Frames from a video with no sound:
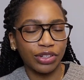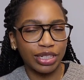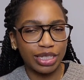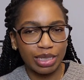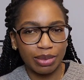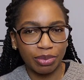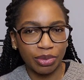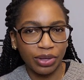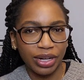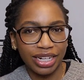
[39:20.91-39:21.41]

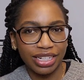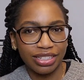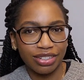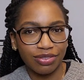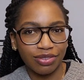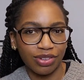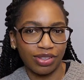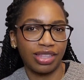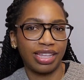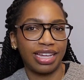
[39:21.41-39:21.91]
inspiration
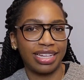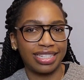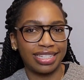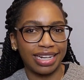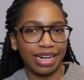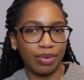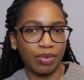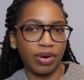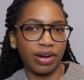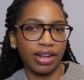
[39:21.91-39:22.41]
for things that
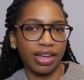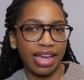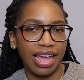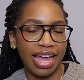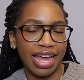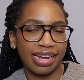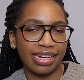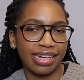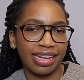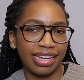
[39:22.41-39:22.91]
I want to
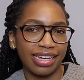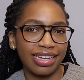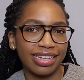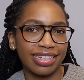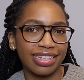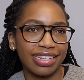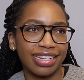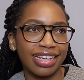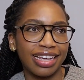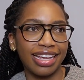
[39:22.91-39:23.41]
hand knit.